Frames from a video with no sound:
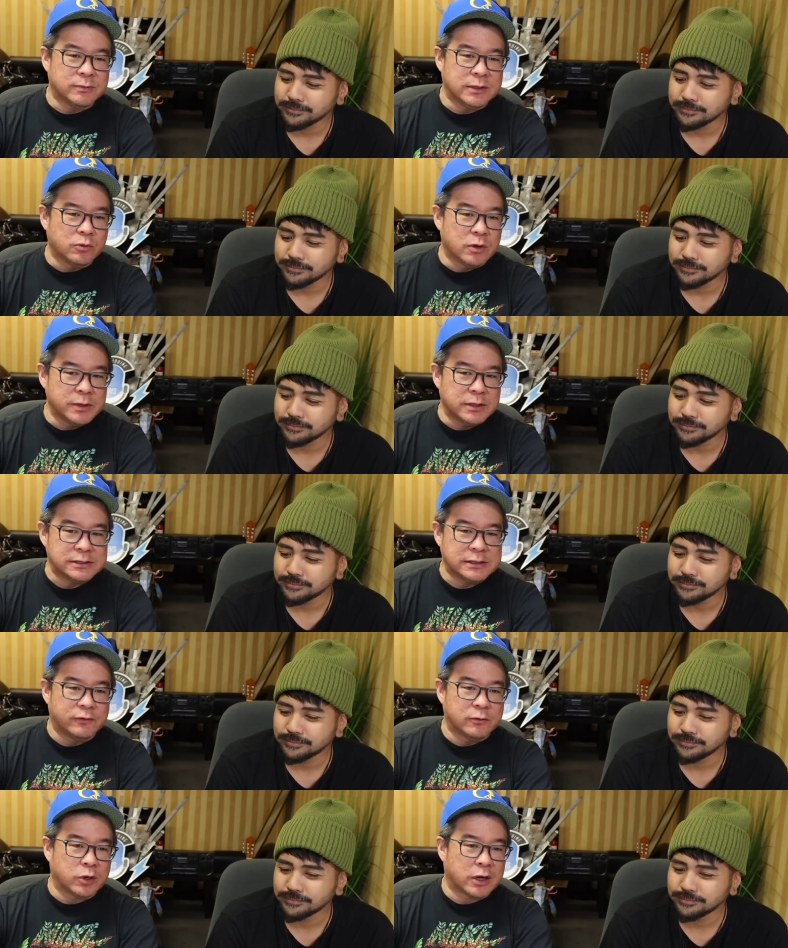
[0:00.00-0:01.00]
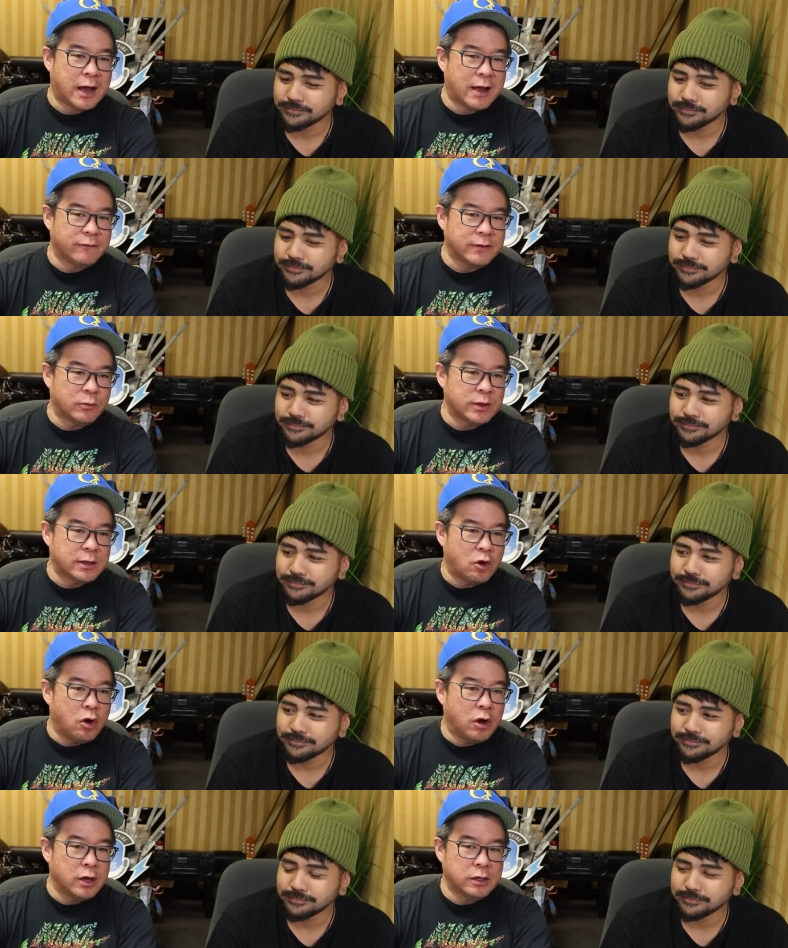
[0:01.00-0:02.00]
Speaker 1: to meet women, does he feel more confident with it
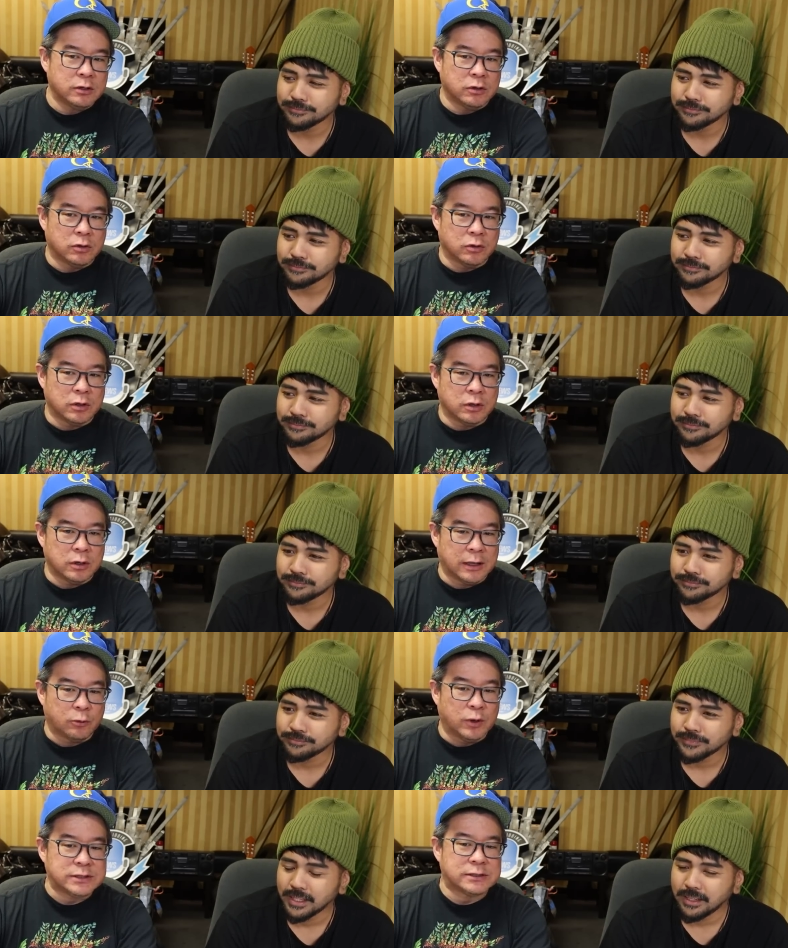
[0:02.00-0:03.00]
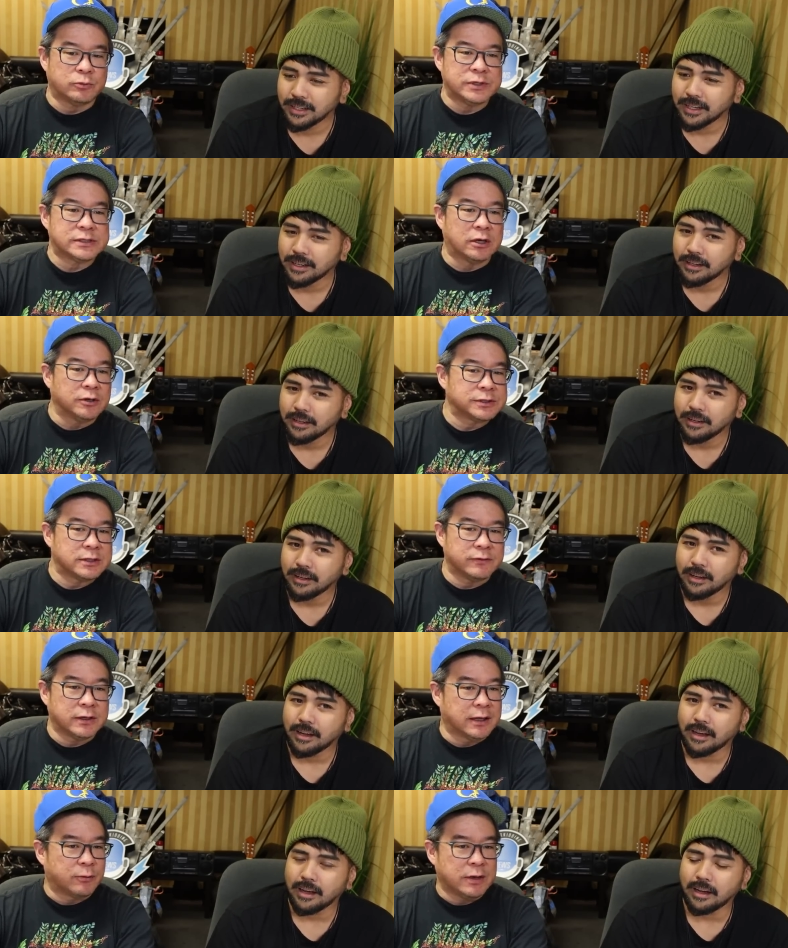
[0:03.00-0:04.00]
on, or like what's the results
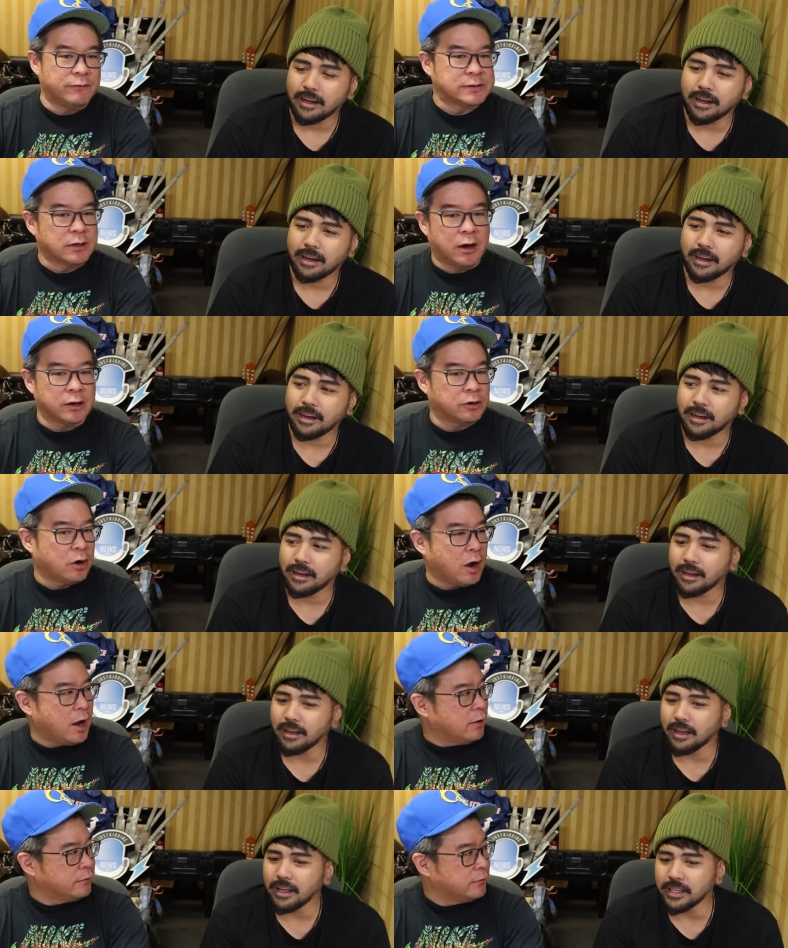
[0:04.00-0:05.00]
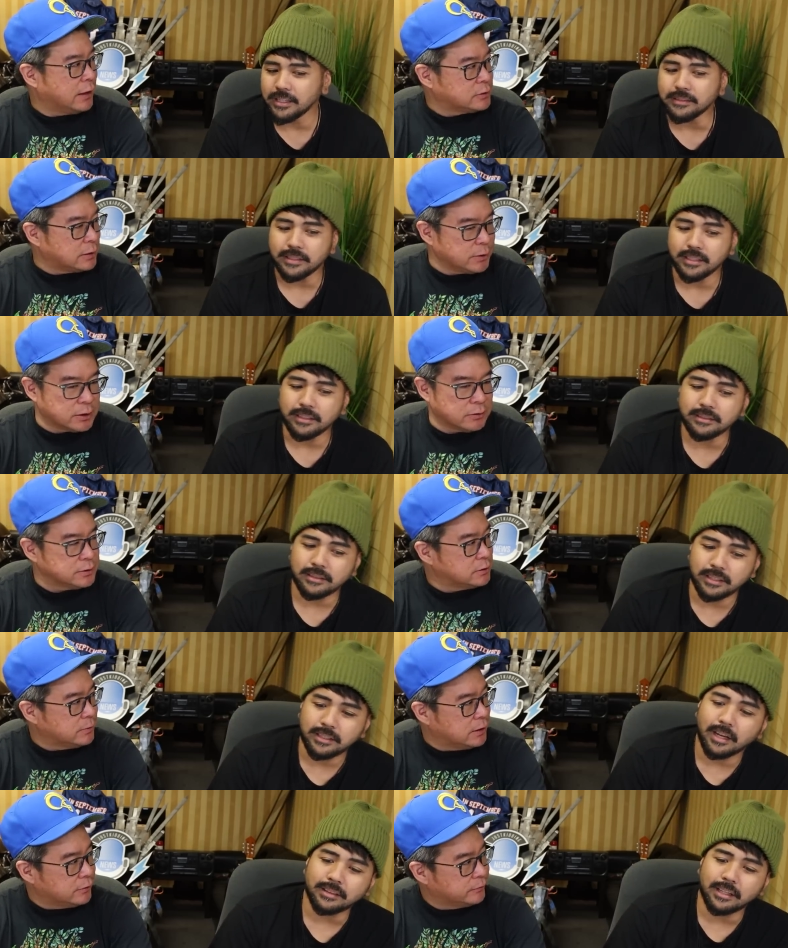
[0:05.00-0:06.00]
of it, like if it's on or off? He's he's
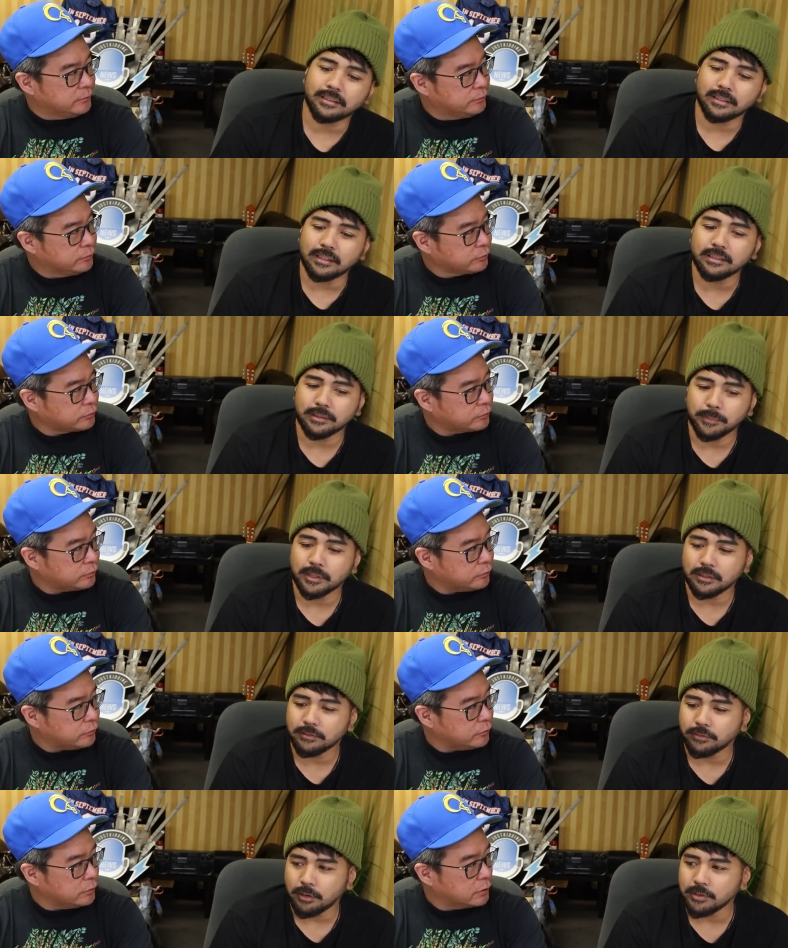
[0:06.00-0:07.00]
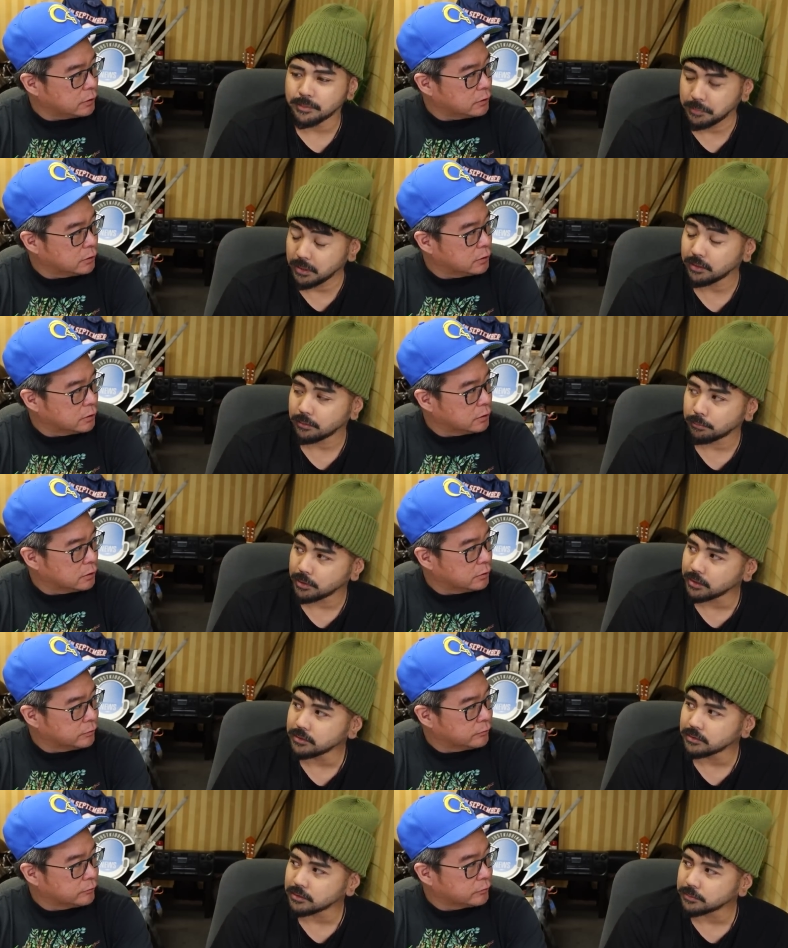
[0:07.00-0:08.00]
he about.
Speaker 2: got that done in the middle of already being in a
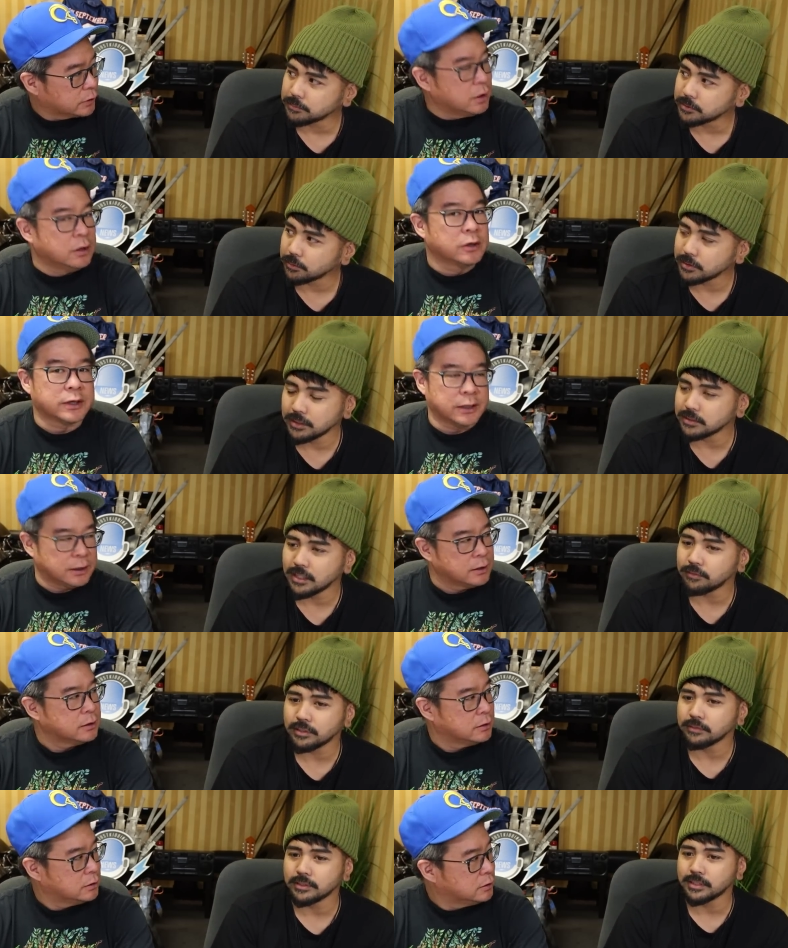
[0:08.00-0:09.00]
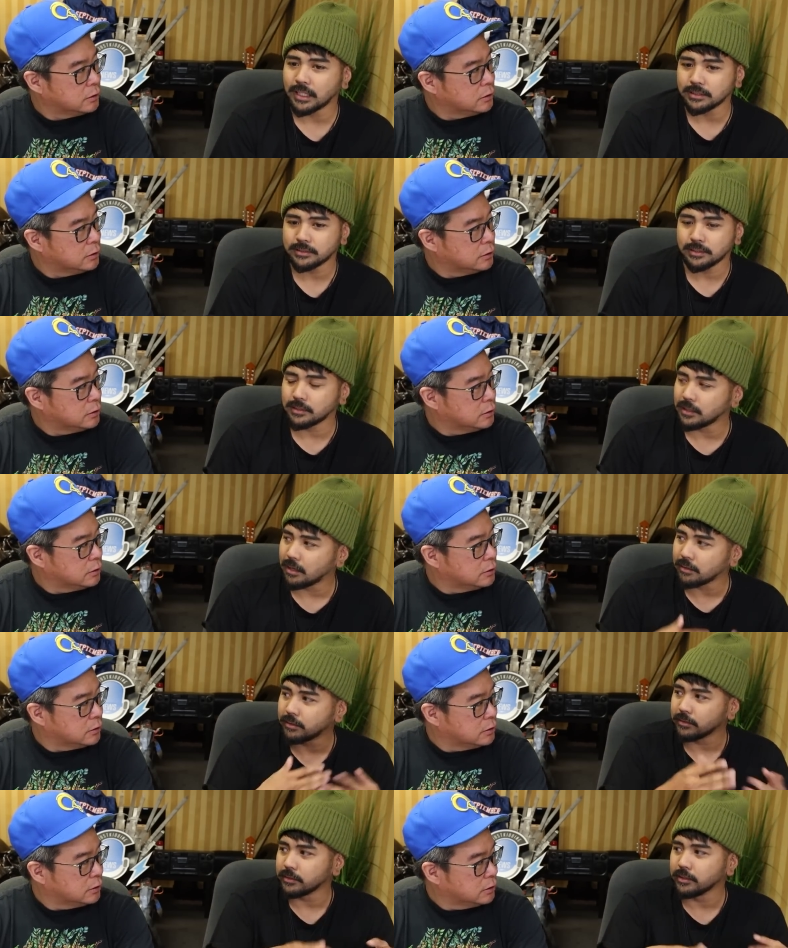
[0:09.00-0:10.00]
relationship, so okay. he's never even tested it
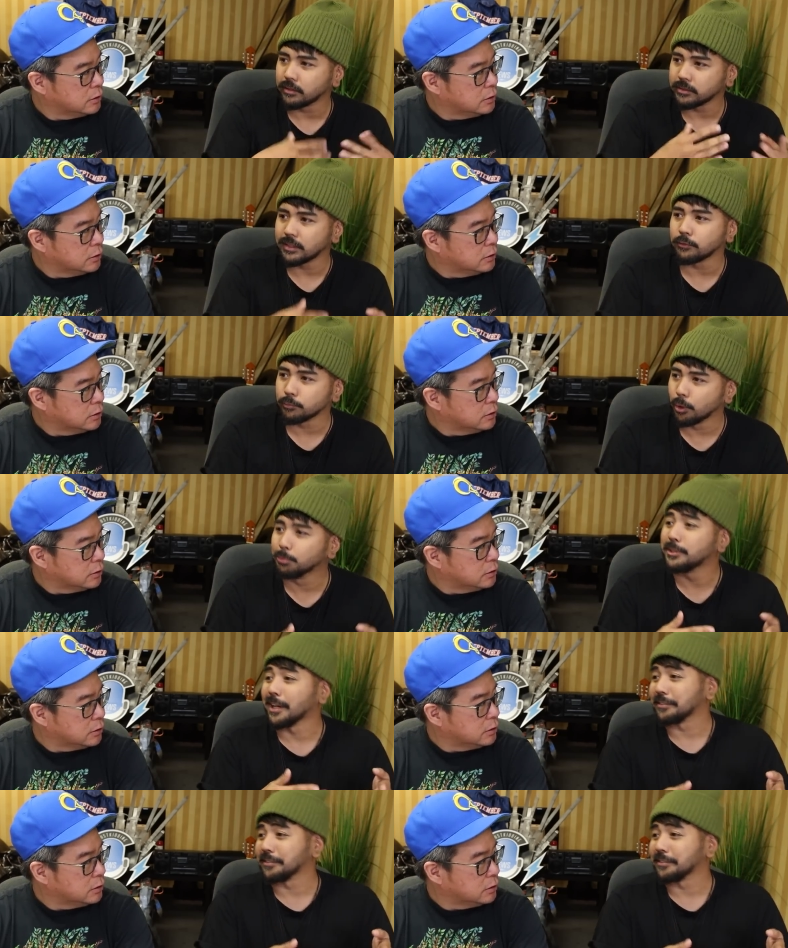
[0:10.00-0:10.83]
out on you know he's never road